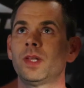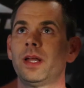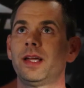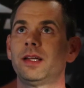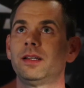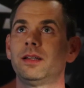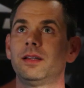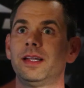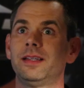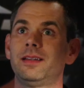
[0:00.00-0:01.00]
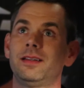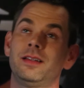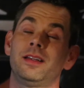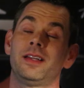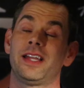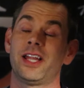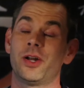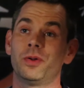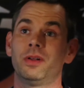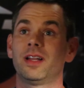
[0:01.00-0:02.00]
And
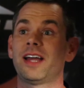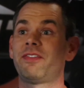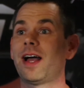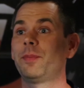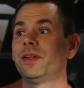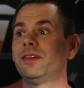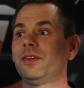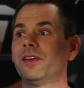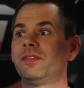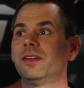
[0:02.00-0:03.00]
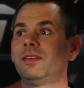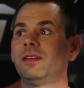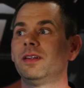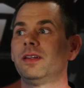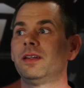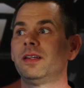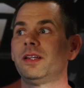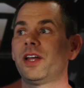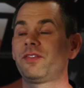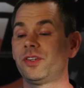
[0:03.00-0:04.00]
life happens. You have to
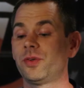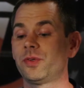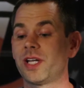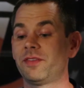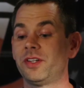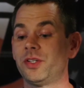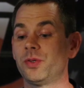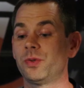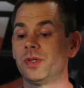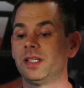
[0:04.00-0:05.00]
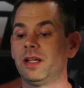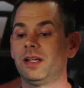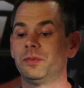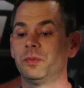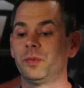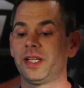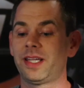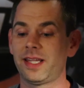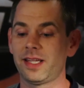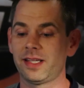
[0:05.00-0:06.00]
do what you have to do. And when
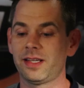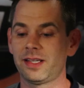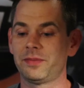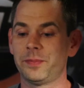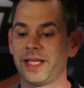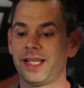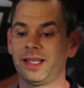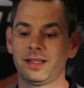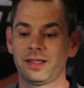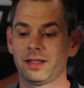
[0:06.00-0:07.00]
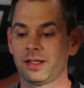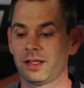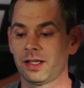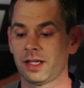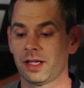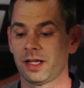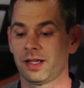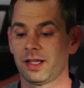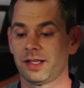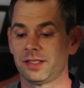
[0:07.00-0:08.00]
he needed me
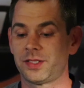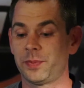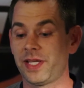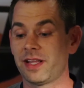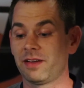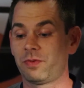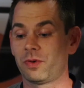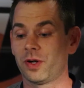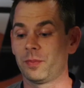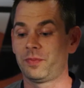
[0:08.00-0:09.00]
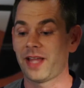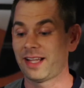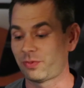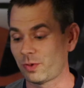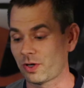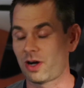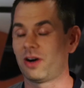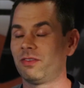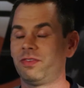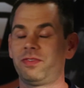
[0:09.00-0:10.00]
to be there for him, that's where
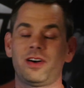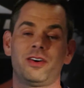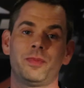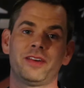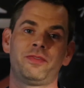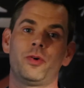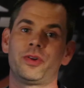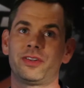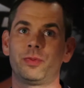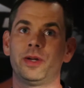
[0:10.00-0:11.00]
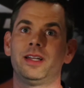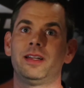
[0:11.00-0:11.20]
all of my focus went.